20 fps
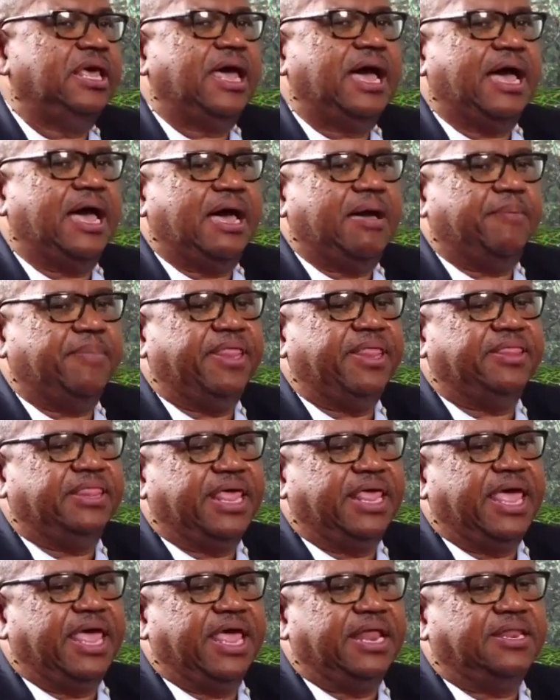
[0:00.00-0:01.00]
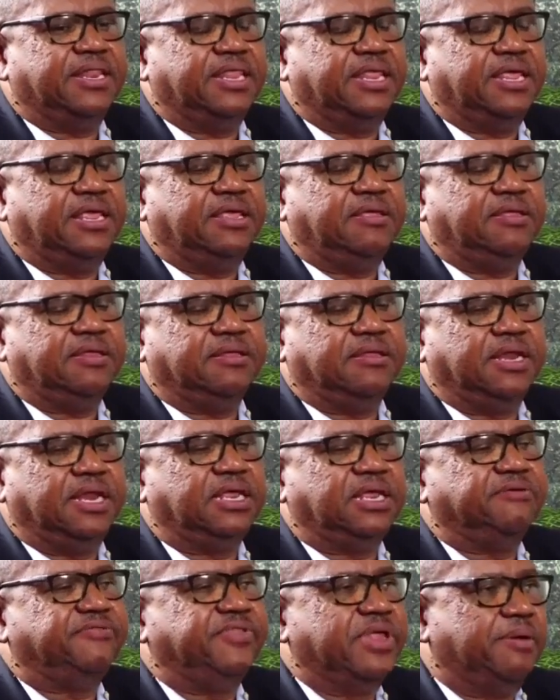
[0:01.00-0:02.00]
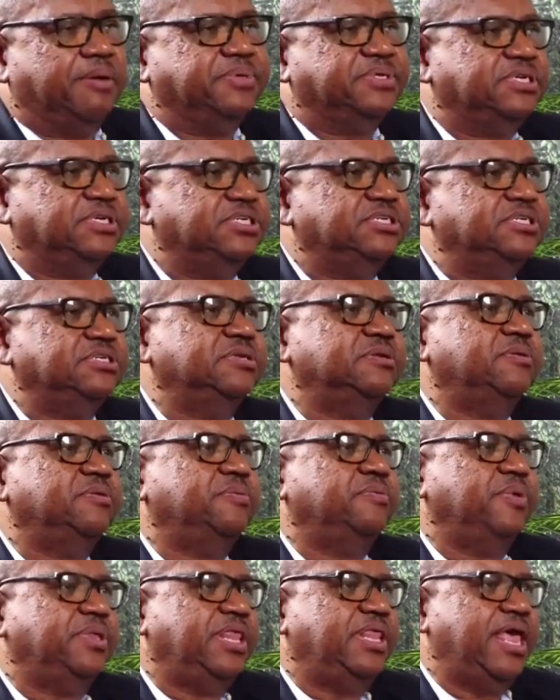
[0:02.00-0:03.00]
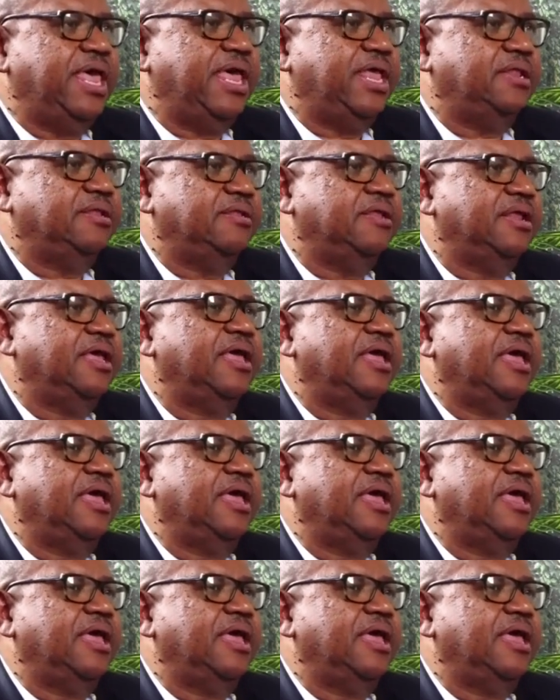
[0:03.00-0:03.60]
And then the leader of the opposition would then